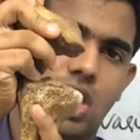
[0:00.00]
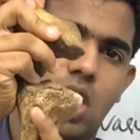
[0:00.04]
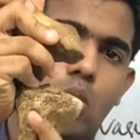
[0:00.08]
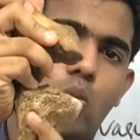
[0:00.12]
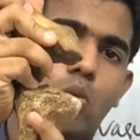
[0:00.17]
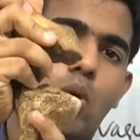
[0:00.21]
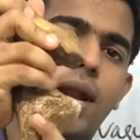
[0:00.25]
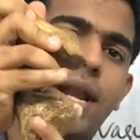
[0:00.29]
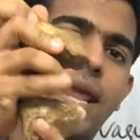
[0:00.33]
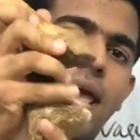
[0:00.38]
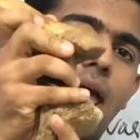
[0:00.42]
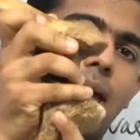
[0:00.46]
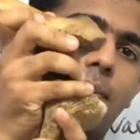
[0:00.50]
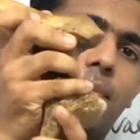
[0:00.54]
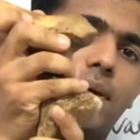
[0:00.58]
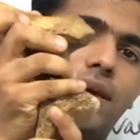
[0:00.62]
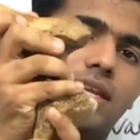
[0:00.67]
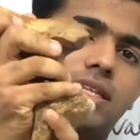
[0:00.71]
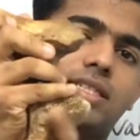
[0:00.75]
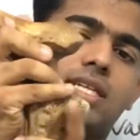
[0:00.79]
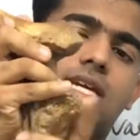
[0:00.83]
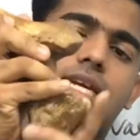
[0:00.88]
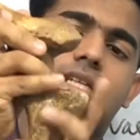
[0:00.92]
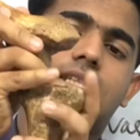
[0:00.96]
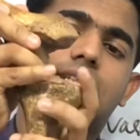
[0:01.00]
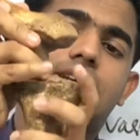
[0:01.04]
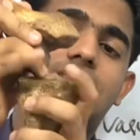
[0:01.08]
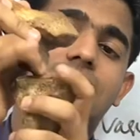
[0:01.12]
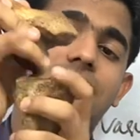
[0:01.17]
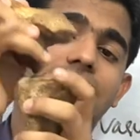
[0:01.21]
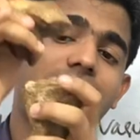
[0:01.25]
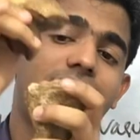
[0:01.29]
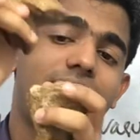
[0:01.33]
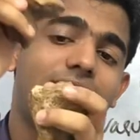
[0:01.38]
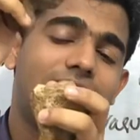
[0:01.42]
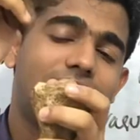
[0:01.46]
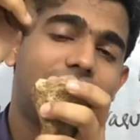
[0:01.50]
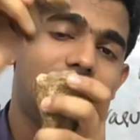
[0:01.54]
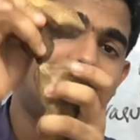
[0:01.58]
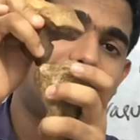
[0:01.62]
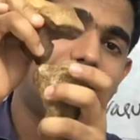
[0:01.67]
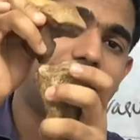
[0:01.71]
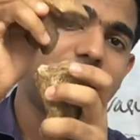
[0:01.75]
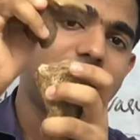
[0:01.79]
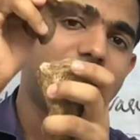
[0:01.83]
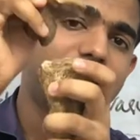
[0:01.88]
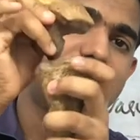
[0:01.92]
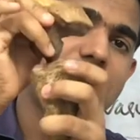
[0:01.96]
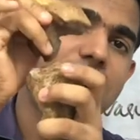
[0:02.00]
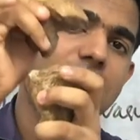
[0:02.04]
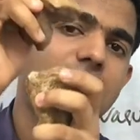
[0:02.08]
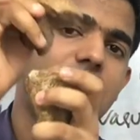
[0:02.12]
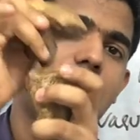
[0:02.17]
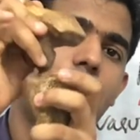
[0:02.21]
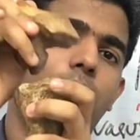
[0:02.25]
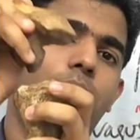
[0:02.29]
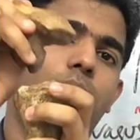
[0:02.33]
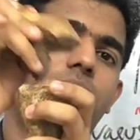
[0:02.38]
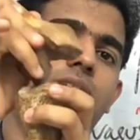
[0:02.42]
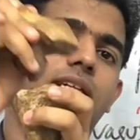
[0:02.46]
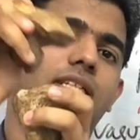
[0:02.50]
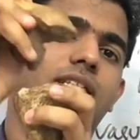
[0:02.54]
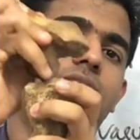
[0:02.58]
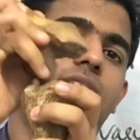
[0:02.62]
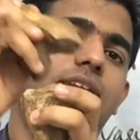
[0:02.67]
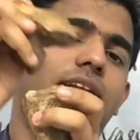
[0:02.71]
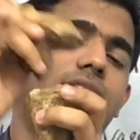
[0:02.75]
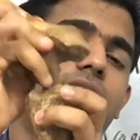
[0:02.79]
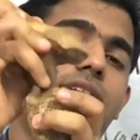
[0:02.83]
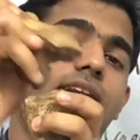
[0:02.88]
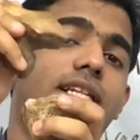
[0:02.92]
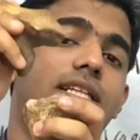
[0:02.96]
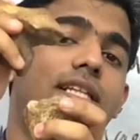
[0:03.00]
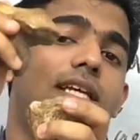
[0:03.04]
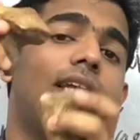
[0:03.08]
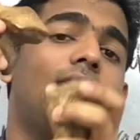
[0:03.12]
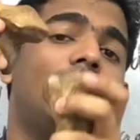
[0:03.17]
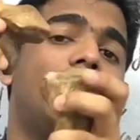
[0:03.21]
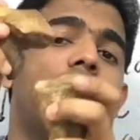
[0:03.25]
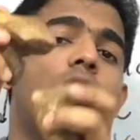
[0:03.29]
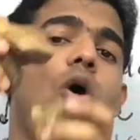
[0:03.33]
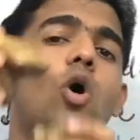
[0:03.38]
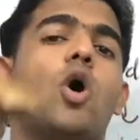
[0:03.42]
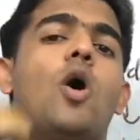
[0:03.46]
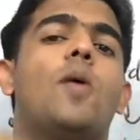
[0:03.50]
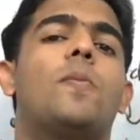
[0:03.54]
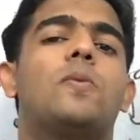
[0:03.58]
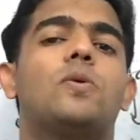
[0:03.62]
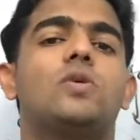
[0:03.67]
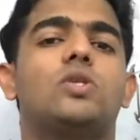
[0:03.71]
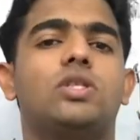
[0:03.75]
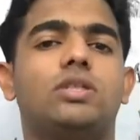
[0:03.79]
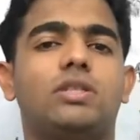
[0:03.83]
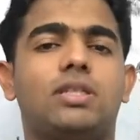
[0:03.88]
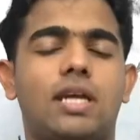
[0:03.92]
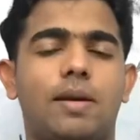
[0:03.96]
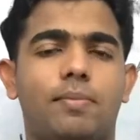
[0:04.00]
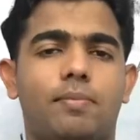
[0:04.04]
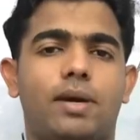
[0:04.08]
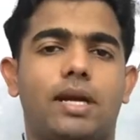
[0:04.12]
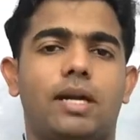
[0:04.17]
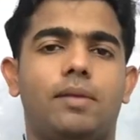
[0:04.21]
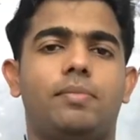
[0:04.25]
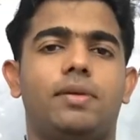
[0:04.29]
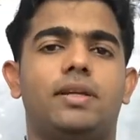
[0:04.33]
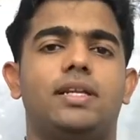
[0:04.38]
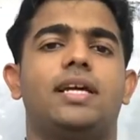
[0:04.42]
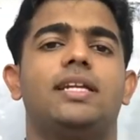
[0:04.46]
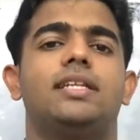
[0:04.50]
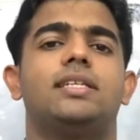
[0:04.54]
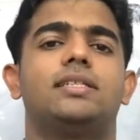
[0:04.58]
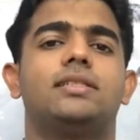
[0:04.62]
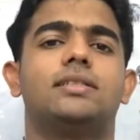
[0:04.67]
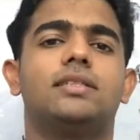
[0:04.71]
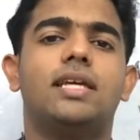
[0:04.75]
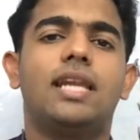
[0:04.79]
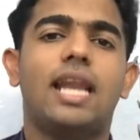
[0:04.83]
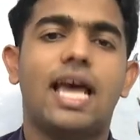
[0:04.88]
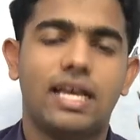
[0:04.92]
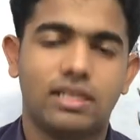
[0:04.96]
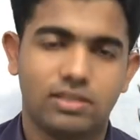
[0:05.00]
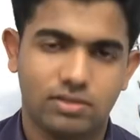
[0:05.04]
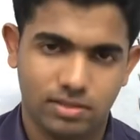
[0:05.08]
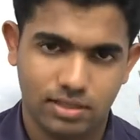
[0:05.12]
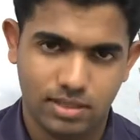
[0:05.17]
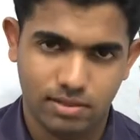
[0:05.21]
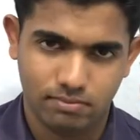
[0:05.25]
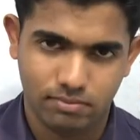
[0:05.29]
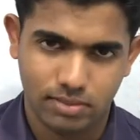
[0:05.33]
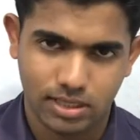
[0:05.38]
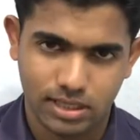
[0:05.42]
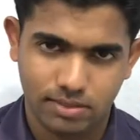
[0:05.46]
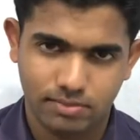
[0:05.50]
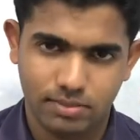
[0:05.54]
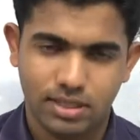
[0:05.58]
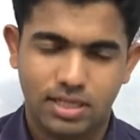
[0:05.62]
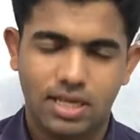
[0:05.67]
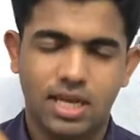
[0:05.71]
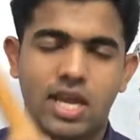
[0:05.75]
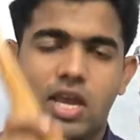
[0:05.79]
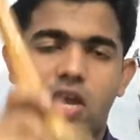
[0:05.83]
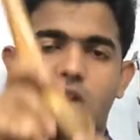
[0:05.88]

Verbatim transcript: what happens, there is an increased compression in the opposite compartment, that is in the lateral compartment.